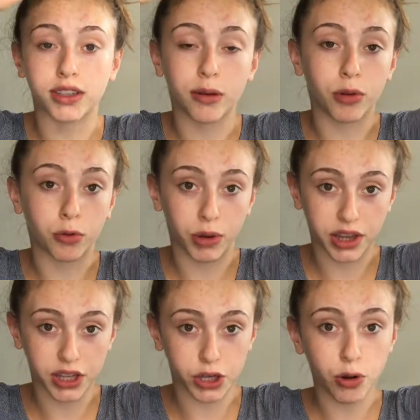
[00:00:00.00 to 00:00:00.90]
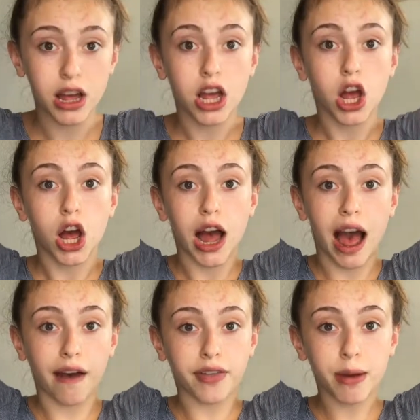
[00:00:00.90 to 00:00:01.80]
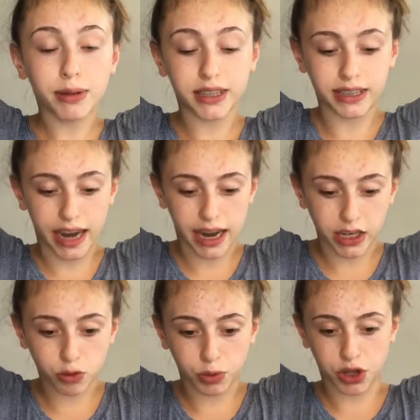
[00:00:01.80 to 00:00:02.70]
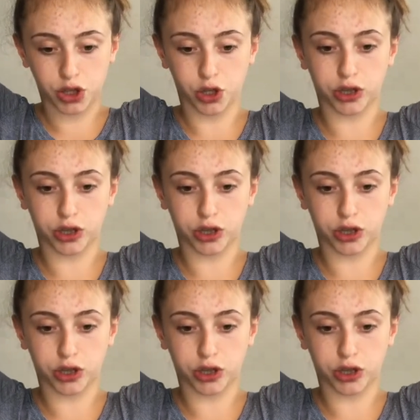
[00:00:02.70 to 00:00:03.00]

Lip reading: someone with you, have them stand with